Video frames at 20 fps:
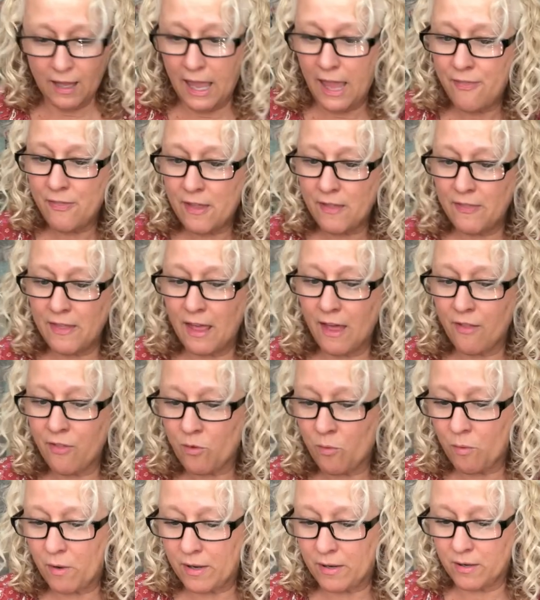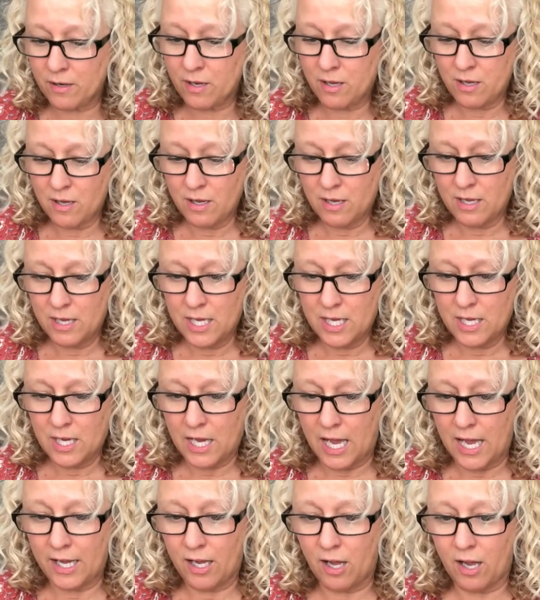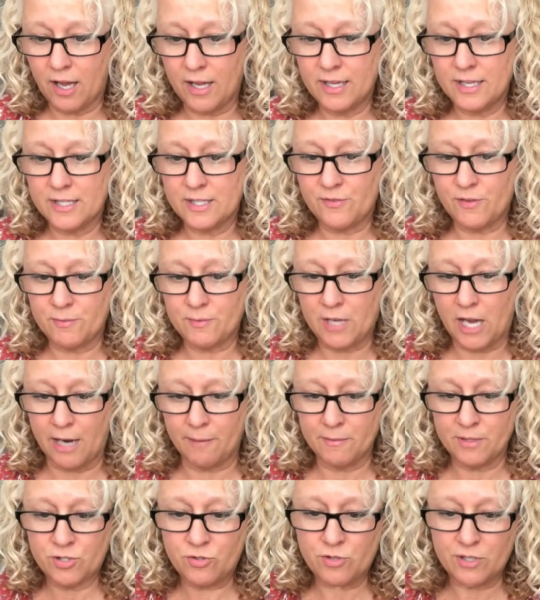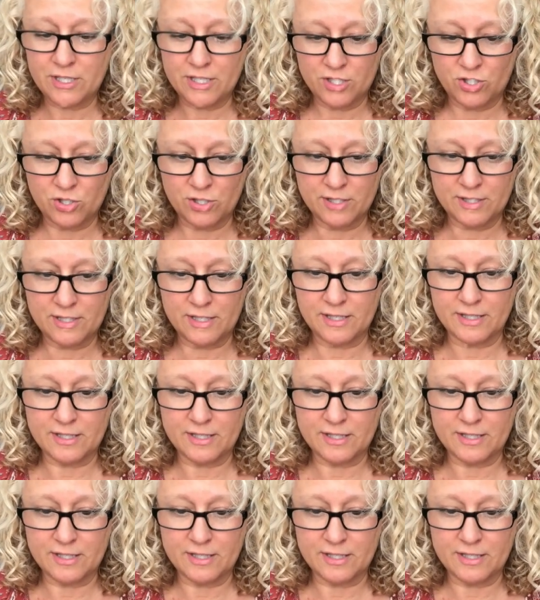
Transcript: And then the other one I got is from Timeless Traditions and